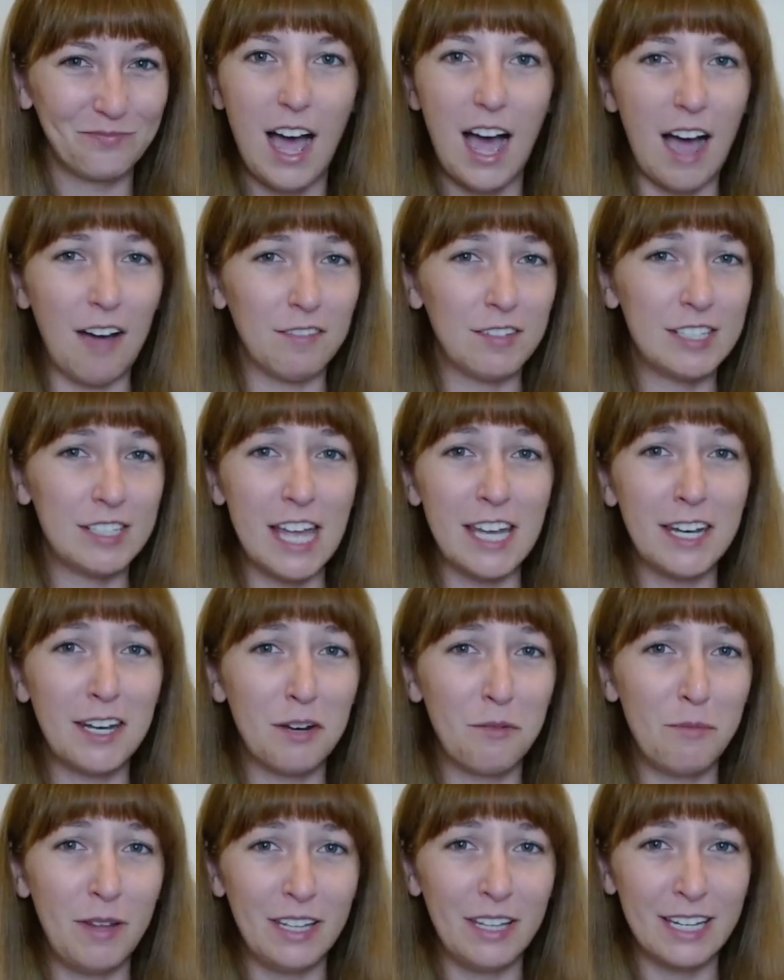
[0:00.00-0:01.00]
I've said it
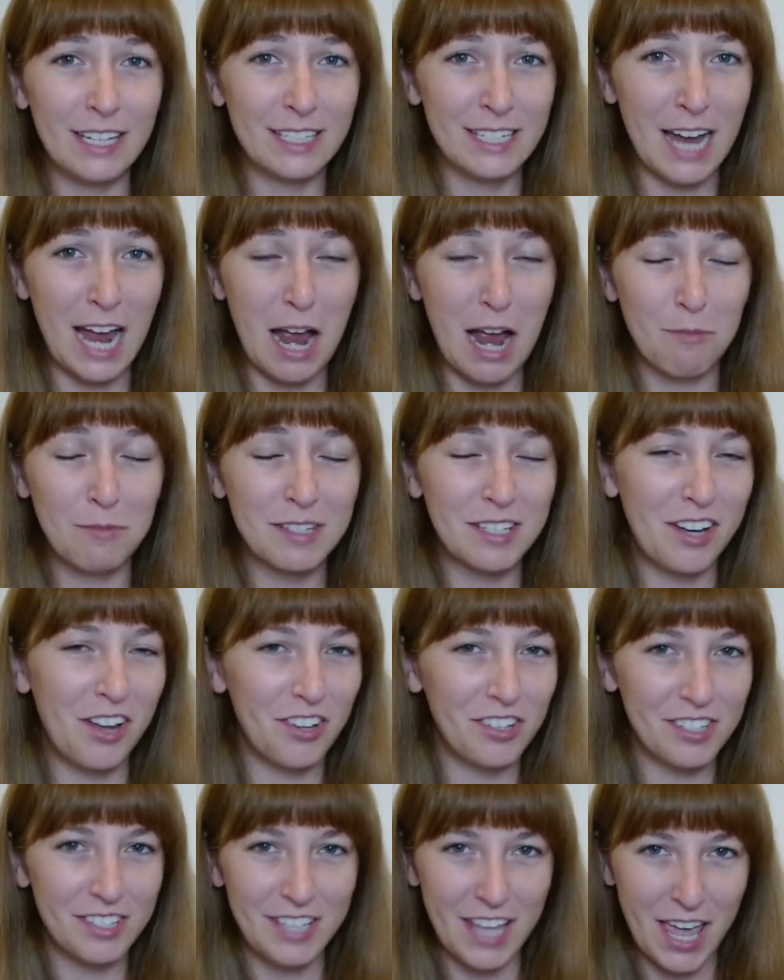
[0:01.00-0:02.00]
a million times, and
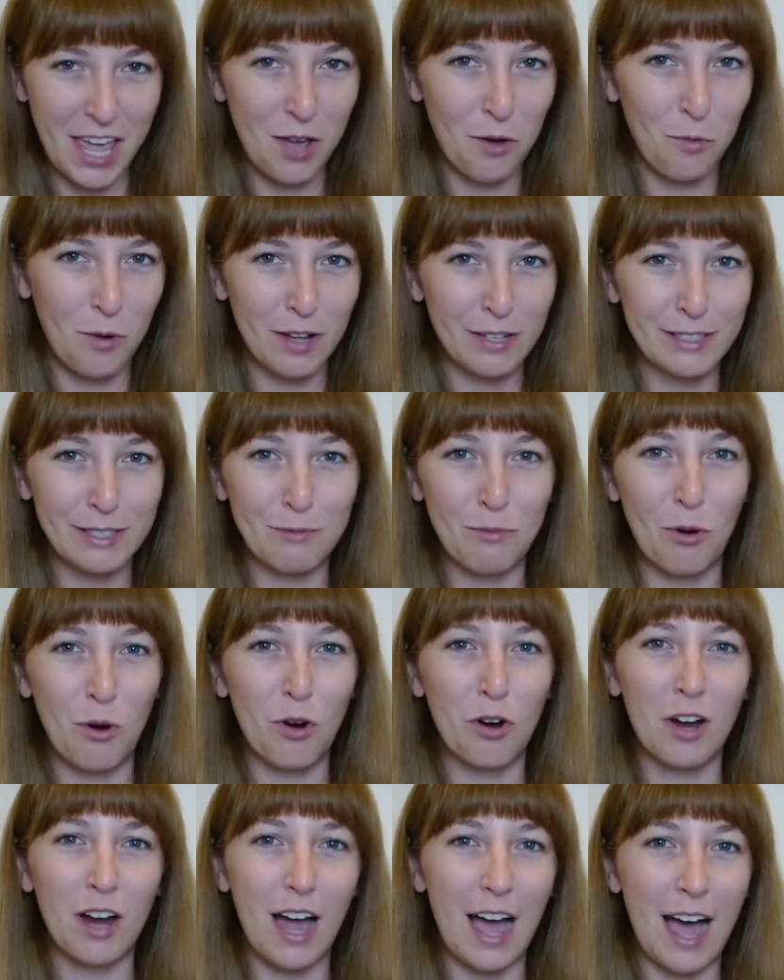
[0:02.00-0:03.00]
I'll say it once
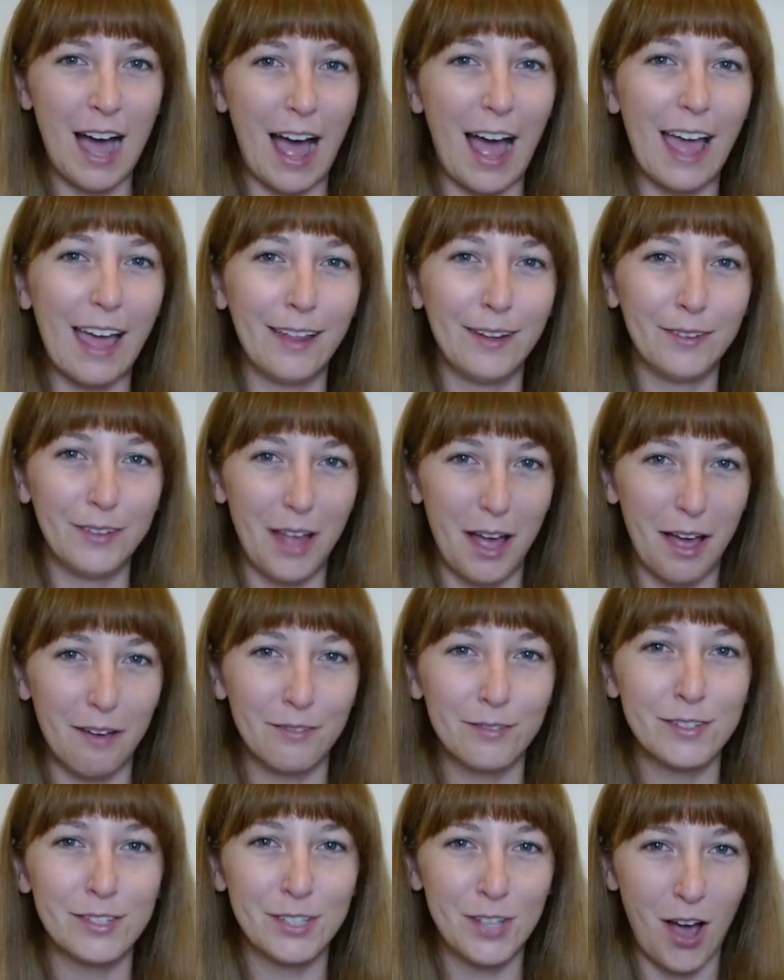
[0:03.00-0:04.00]
more, I
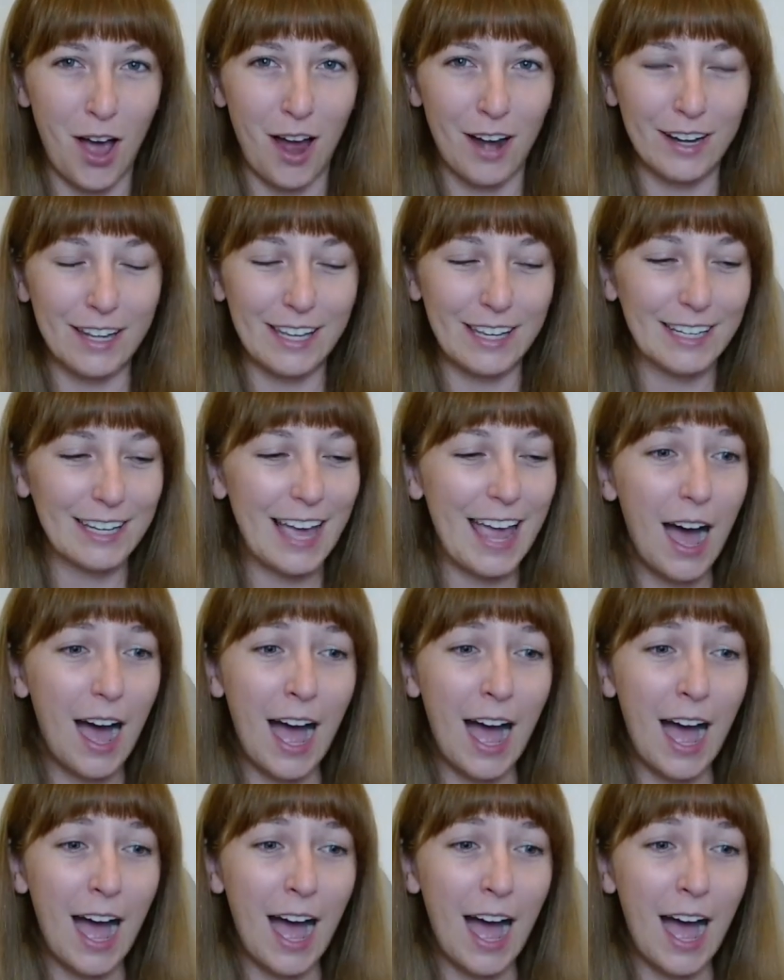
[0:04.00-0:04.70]
love Scotty.